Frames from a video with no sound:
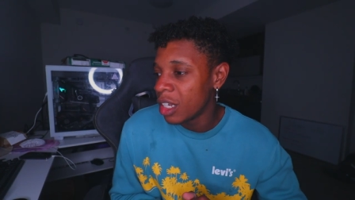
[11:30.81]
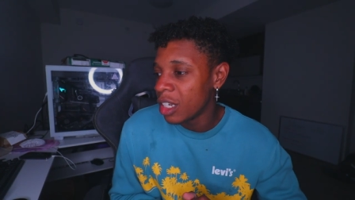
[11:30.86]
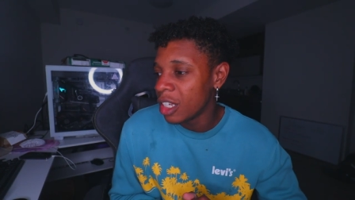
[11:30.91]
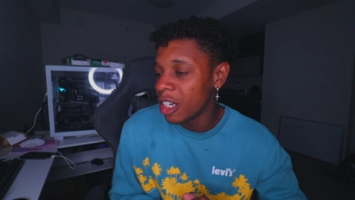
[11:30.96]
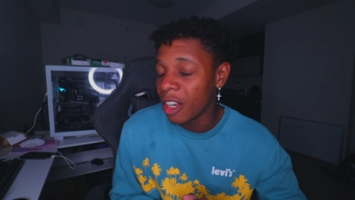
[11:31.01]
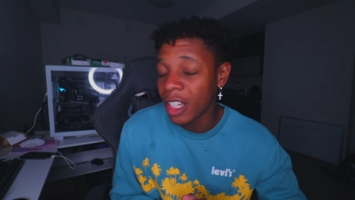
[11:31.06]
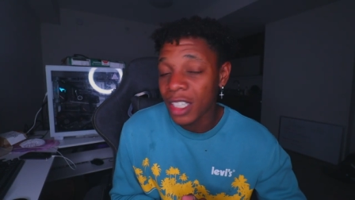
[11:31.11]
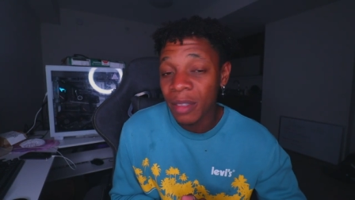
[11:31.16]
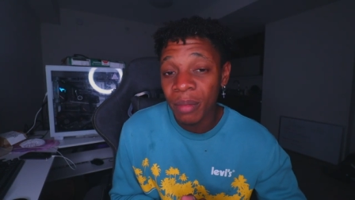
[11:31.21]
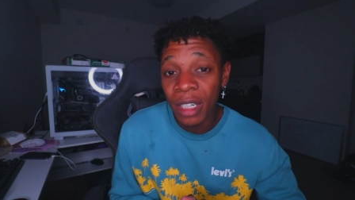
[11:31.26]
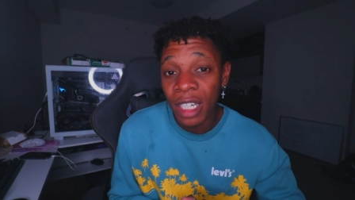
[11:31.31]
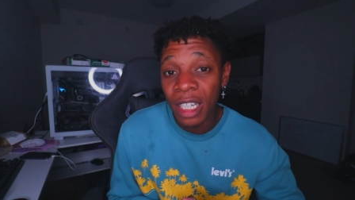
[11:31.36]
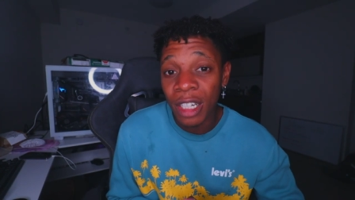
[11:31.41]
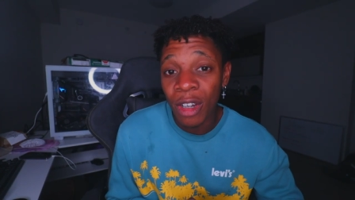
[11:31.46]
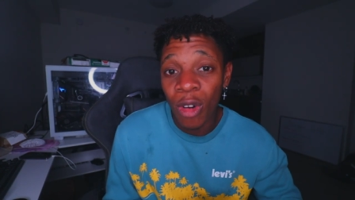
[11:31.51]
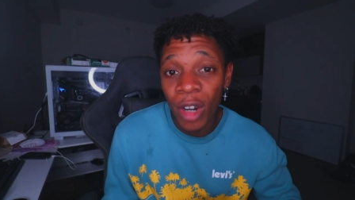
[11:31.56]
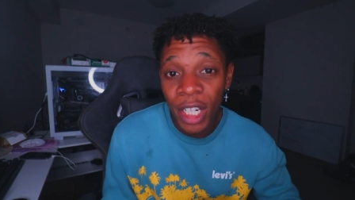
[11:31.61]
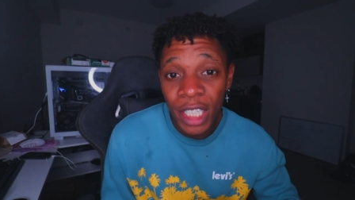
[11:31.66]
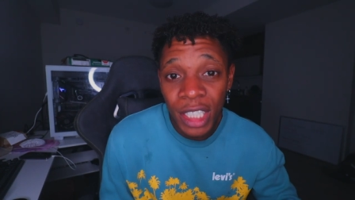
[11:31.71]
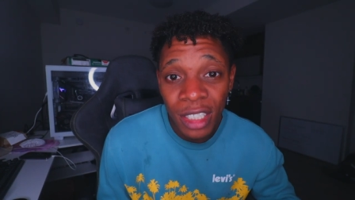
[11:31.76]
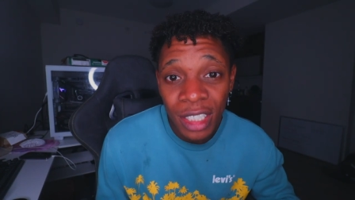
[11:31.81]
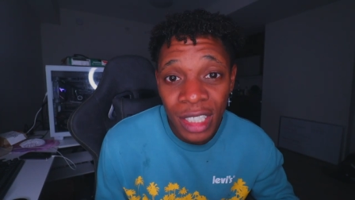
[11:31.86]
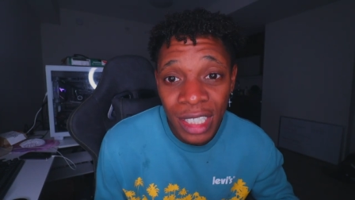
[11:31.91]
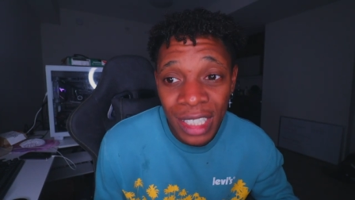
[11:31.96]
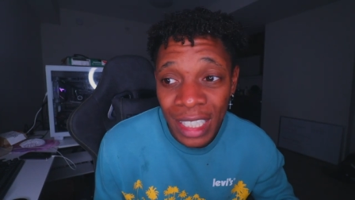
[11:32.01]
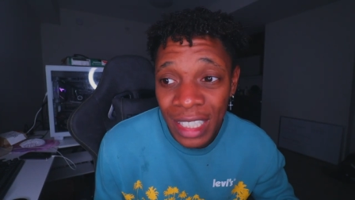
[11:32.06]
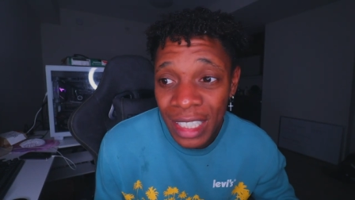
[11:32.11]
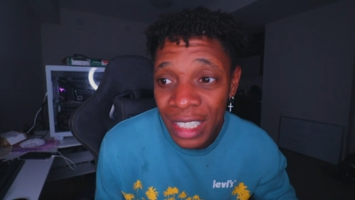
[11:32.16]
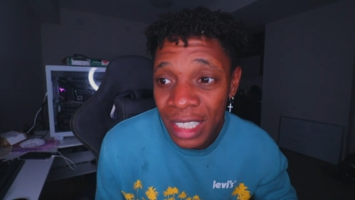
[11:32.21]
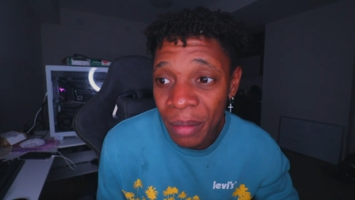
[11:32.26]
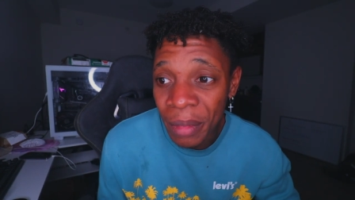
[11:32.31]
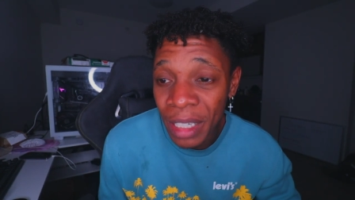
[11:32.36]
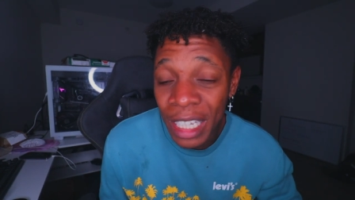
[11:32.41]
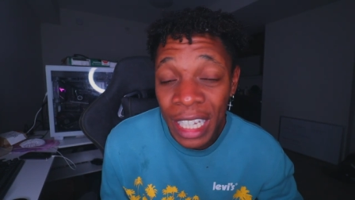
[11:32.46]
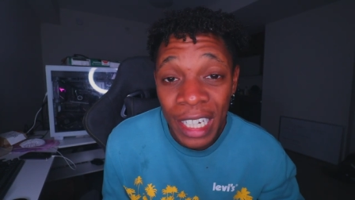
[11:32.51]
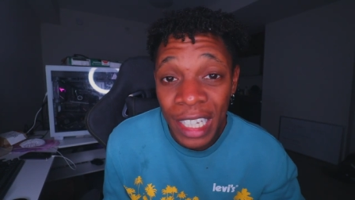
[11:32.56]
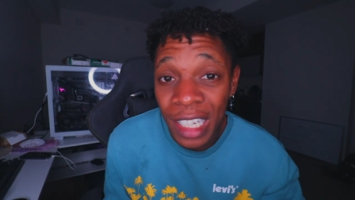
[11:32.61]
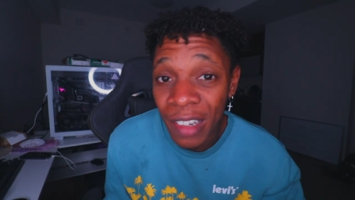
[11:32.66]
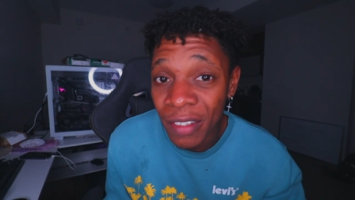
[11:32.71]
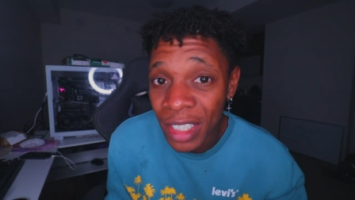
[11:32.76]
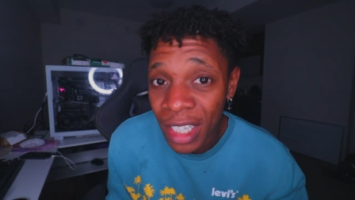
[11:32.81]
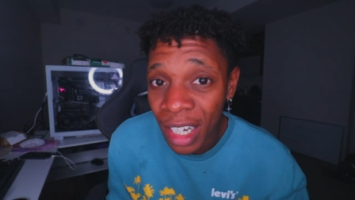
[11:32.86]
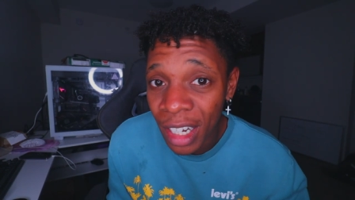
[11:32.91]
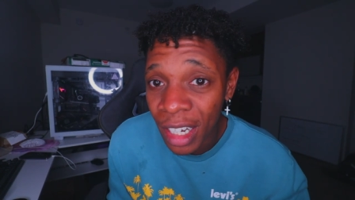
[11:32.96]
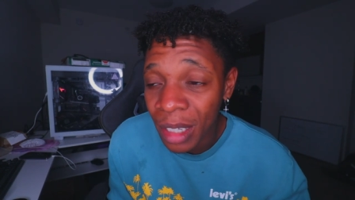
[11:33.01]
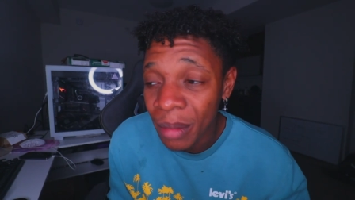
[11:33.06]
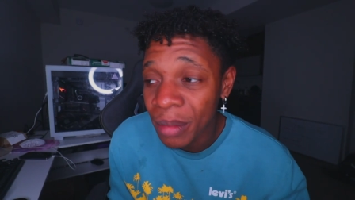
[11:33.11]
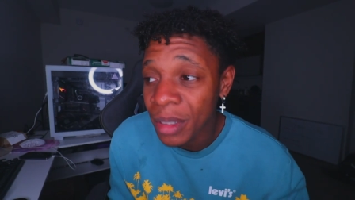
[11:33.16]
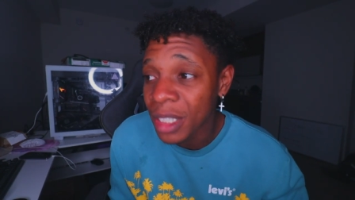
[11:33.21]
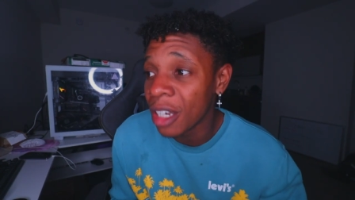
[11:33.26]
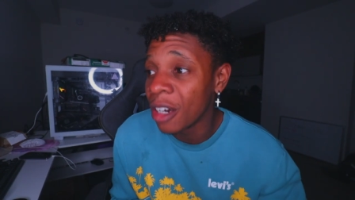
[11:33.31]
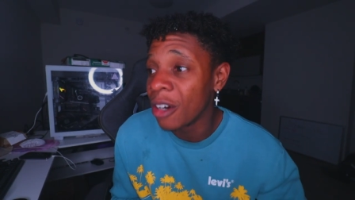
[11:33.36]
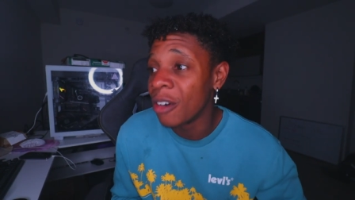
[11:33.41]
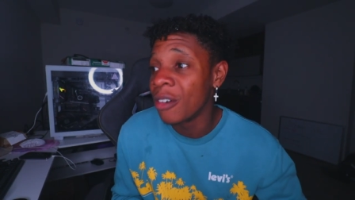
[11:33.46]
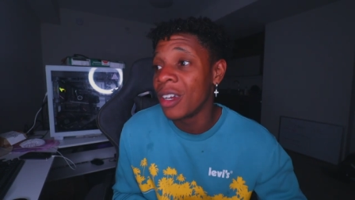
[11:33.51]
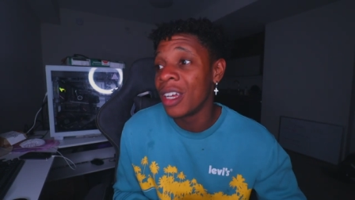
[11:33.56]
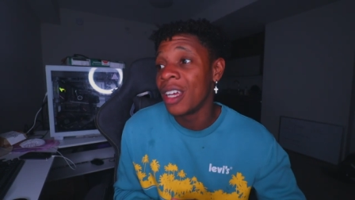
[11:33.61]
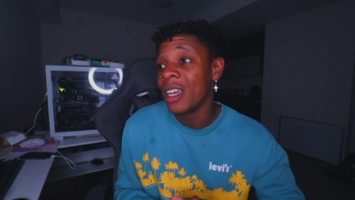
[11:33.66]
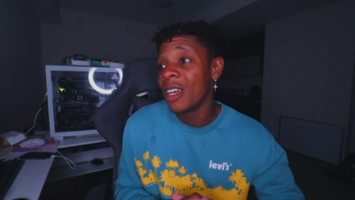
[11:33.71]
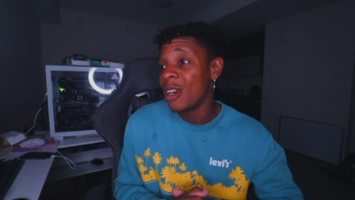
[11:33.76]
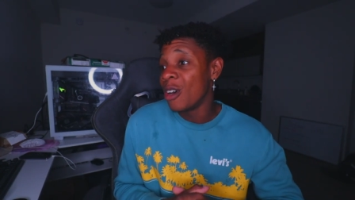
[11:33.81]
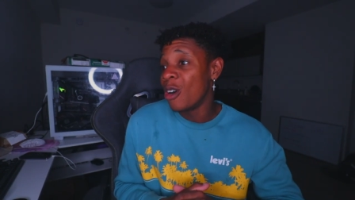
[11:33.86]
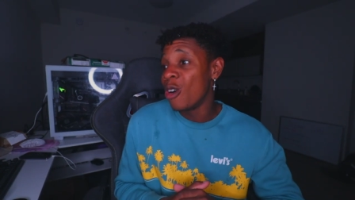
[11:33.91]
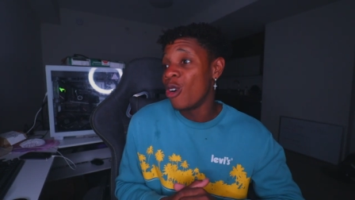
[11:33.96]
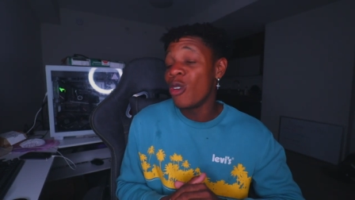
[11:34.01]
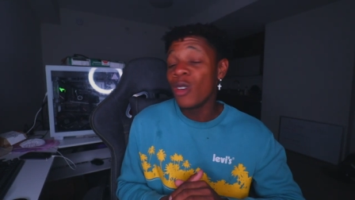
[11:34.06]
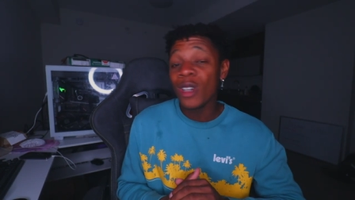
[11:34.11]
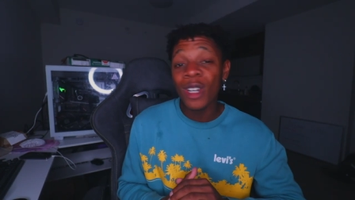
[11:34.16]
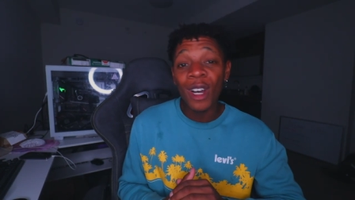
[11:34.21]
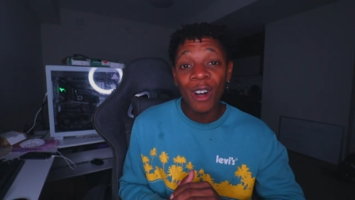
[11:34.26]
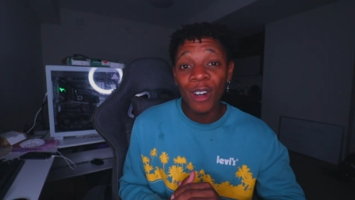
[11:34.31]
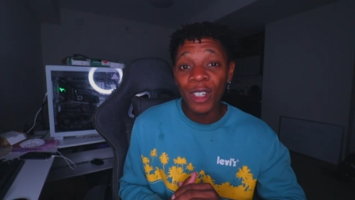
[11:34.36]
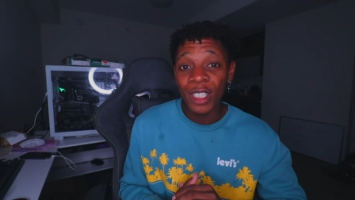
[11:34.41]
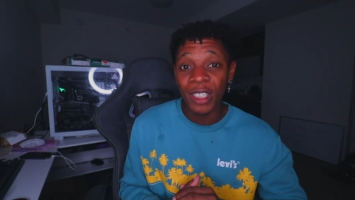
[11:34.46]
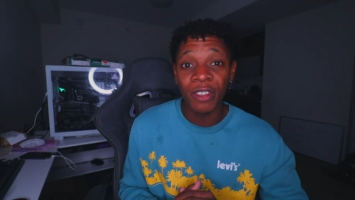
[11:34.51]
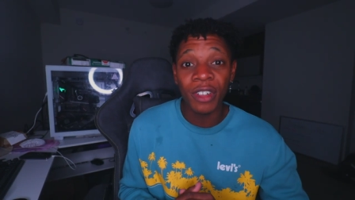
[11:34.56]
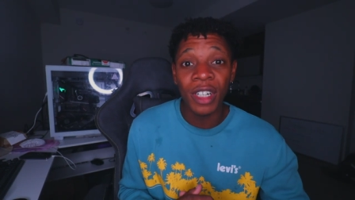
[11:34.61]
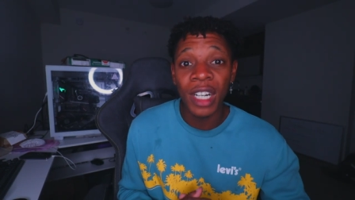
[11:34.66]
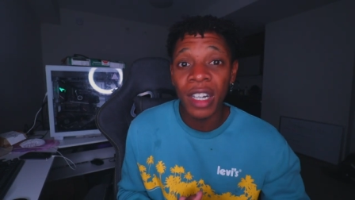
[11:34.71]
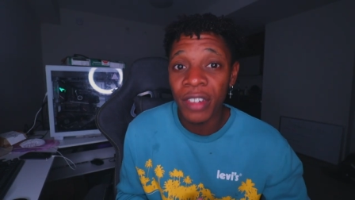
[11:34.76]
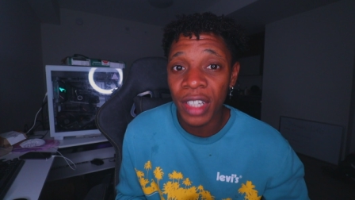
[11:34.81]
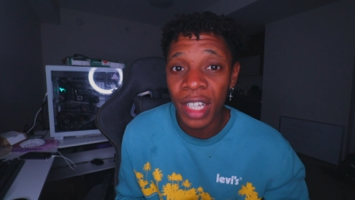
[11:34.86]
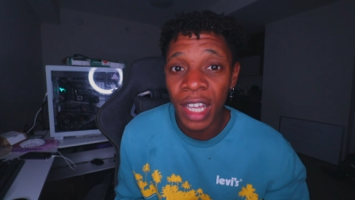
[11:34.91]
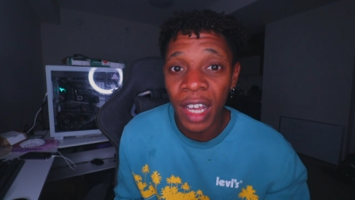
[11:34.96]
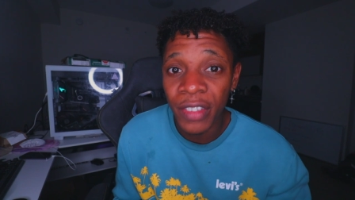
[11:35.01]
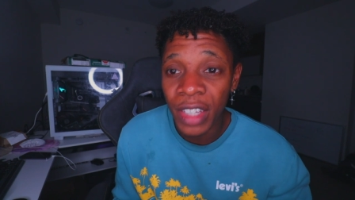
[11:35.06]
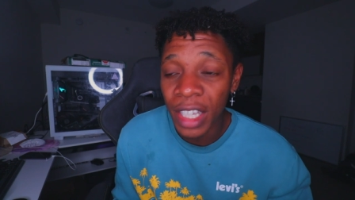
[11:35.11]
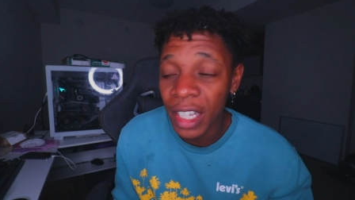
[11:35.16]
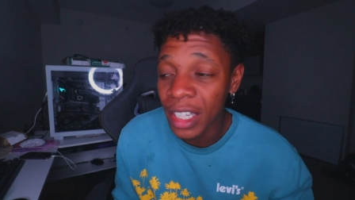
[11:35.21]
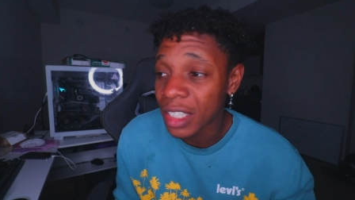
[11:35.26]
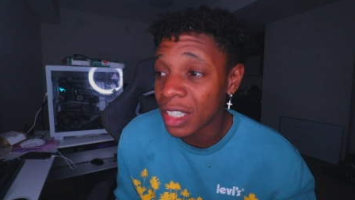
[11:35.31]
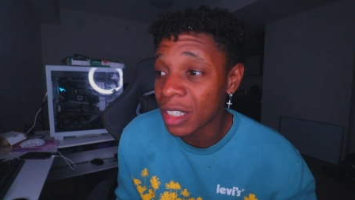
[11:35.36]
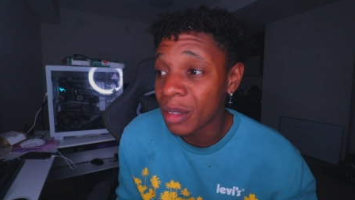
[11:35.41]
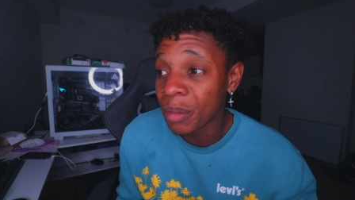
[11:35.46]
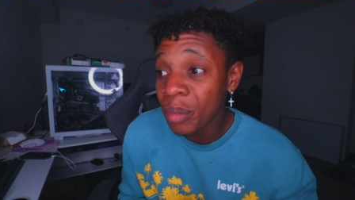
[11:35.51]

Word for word: You know, it's been a question since the beginning of time, so who knows if we'll ever have the answer.